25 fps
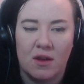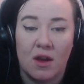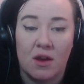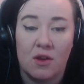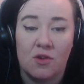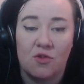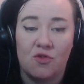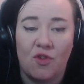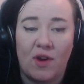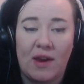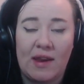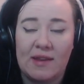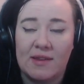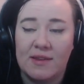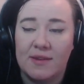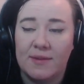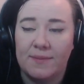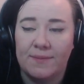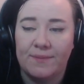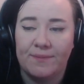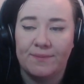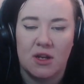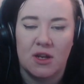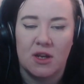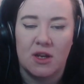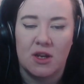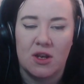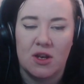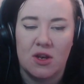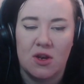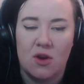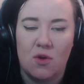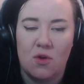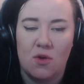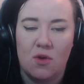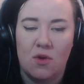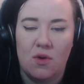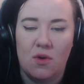A grate.
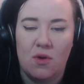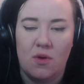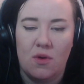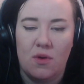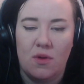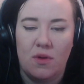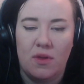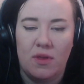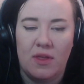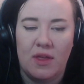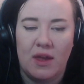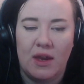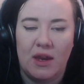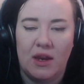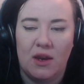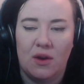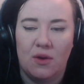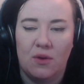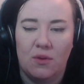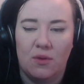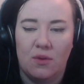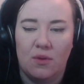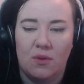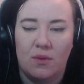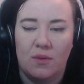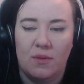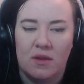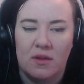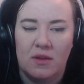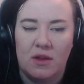No, thank you.